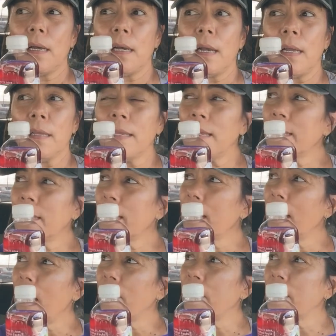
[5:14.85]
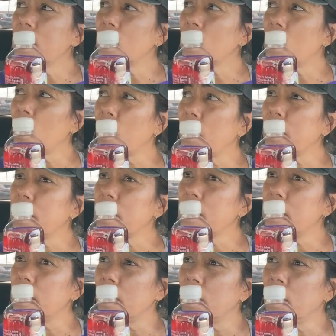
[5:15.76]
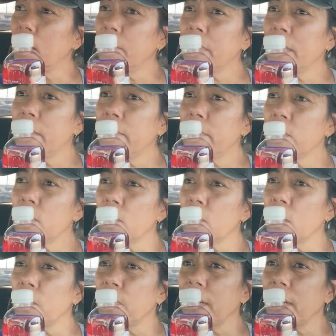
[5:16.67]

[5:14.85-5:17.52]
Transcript: I think they have it at Starbucks still. I'm not even sure.